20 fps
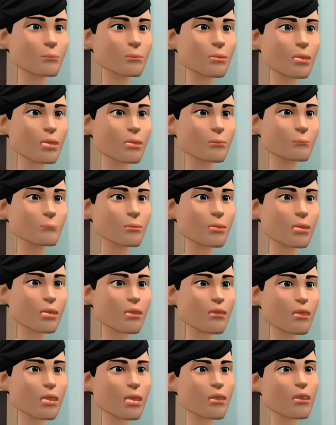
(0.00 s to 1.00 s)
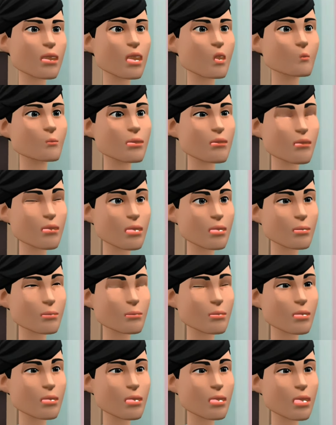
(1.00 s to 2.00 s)
I am mindful of how my voice
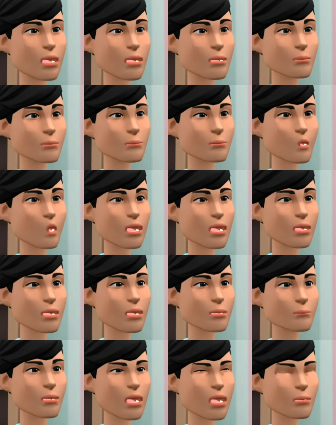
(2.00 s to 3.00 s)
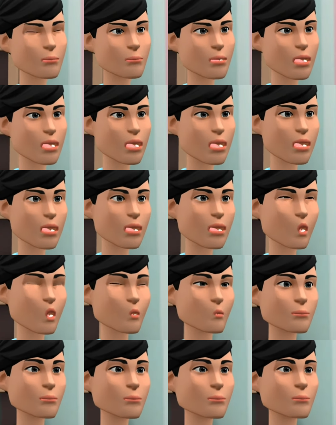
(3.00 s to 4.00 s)
carries when I am in a patient
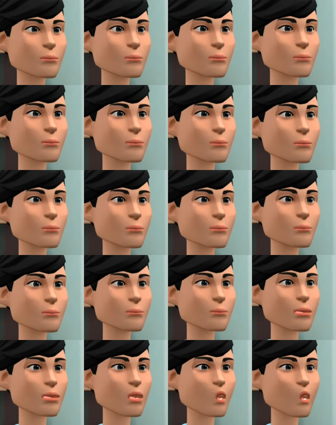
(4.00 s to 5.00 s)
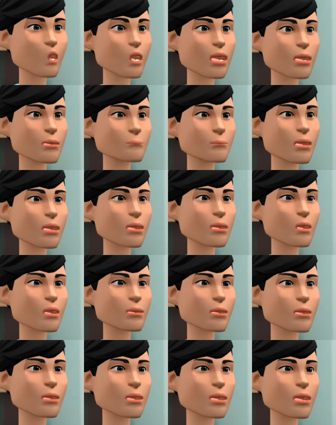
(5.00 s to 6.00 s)
room. I always make
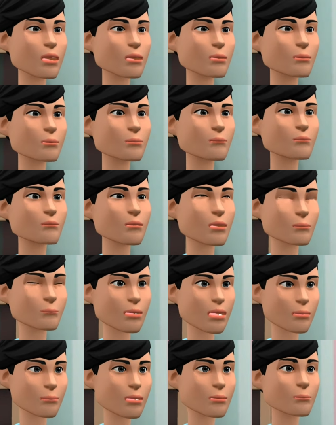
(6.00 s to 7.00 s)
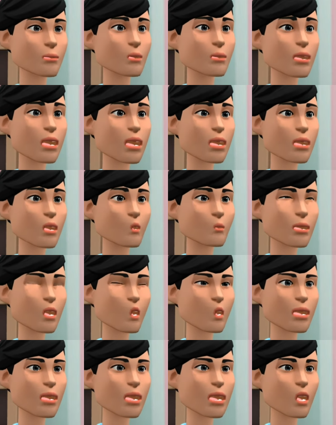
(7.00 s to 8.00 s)
certain that Family members in the room
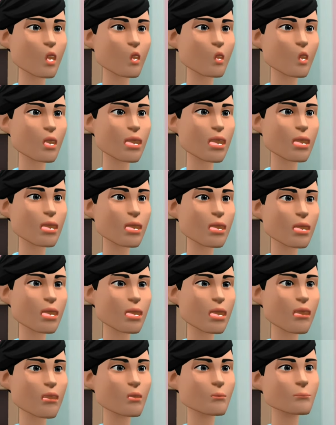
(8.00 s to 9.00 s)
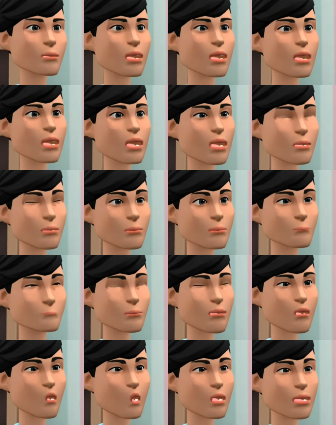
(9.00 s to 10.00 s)
are allowed to hear health information
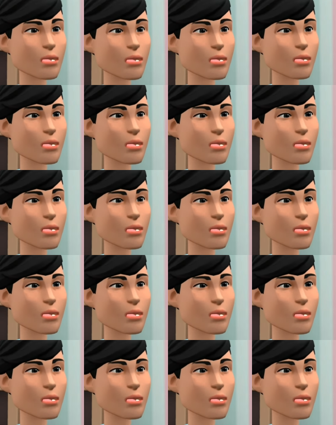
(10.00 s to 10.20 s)
before I